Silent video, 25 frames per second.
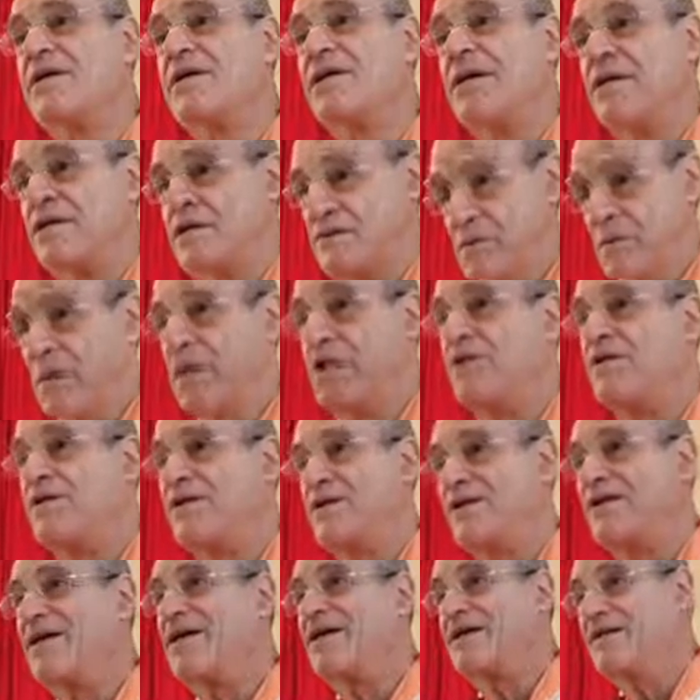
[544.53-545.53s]
And his belt,
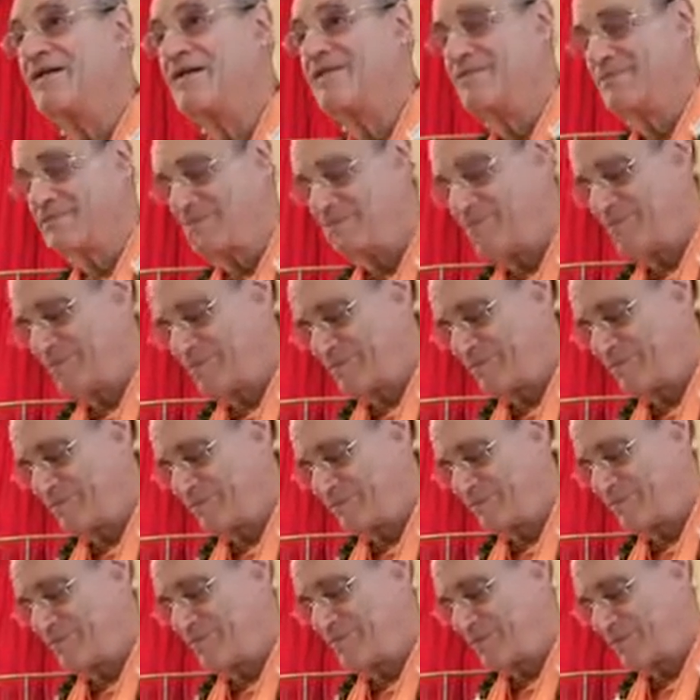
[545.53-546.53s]
yeah.
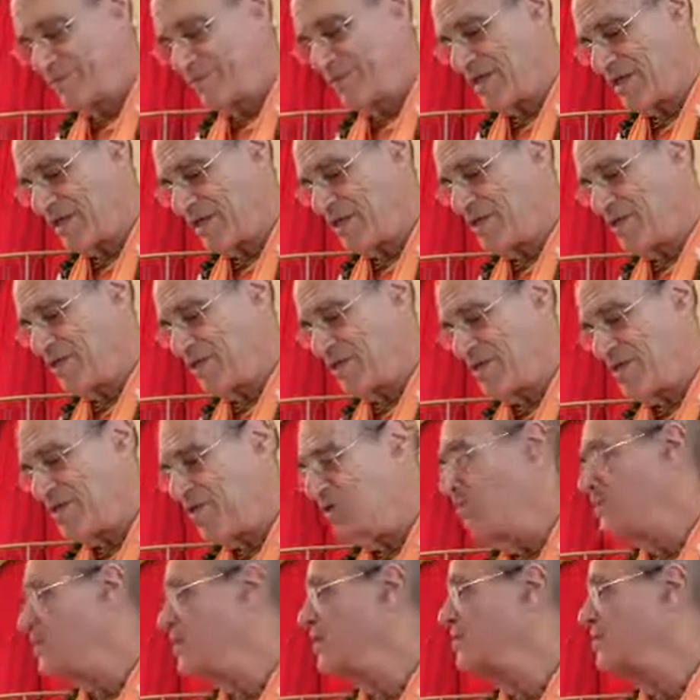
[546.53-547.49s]
So you should